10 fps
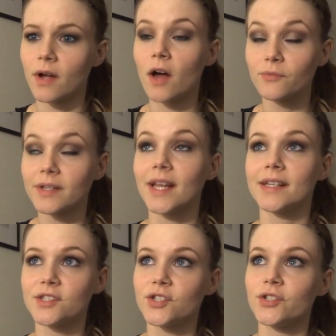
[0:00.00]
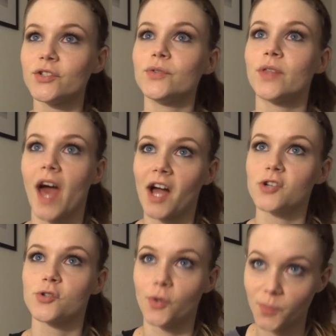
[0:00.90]
unrelated to the
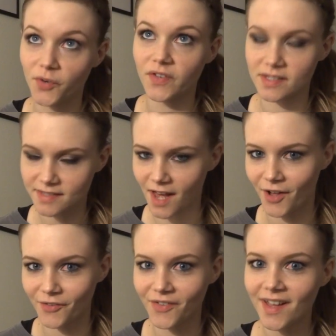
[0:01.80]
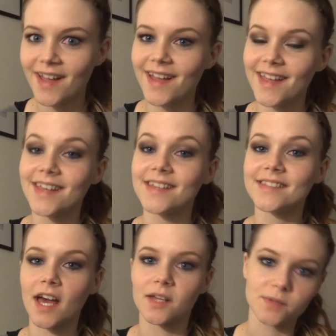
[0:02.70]
actual movie itself,
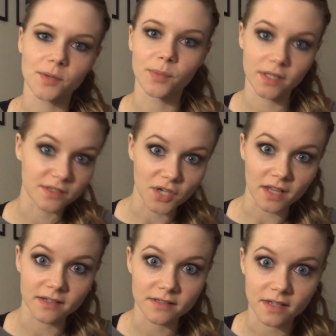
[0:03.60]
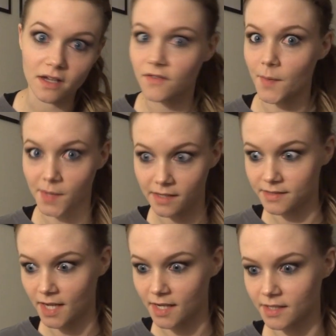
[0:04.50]
is I am completely jealous of
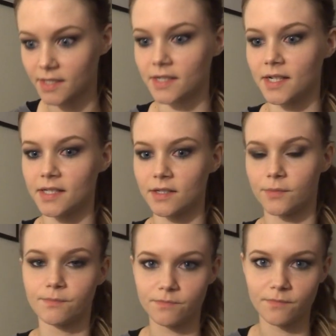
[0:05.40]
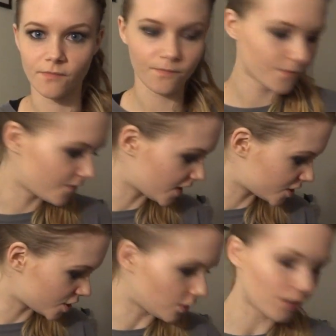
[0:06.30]
Abigail Tyler, the
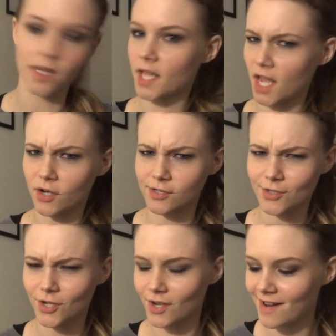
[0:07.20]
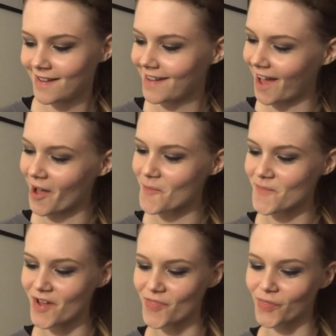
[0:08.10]
fictional character
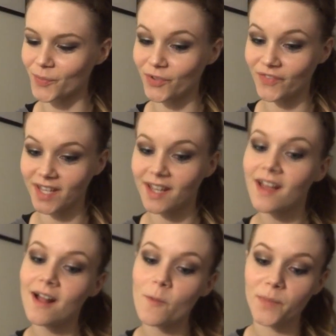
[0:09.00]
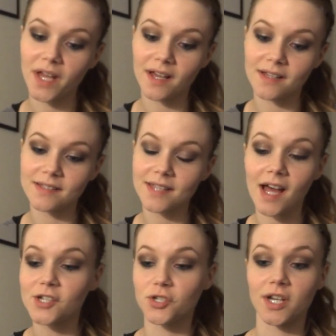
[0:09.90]
um, in the movie, because
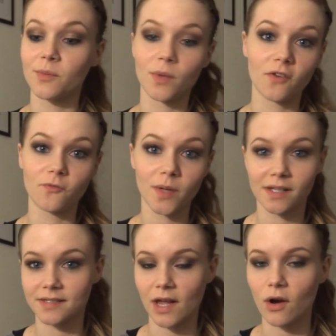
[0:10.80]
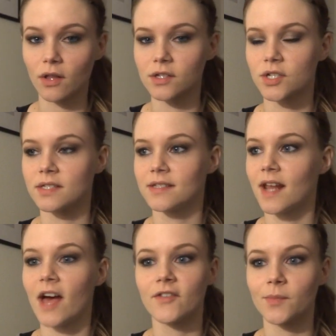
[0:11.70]
I dream of being a psychologist
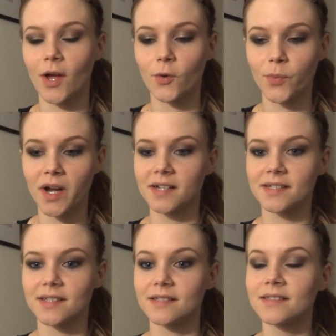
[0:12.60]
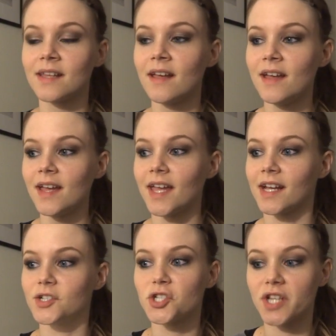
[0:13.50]
and having my own practice,
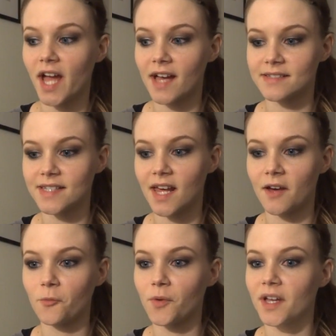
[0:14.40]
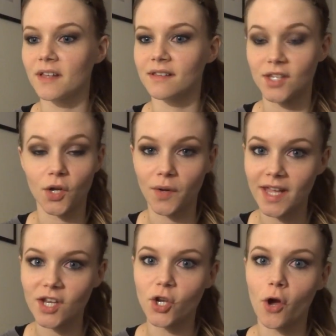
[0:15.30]
and she has that with, you know,
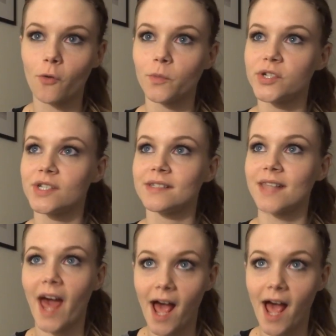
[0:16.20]
in Nome, which is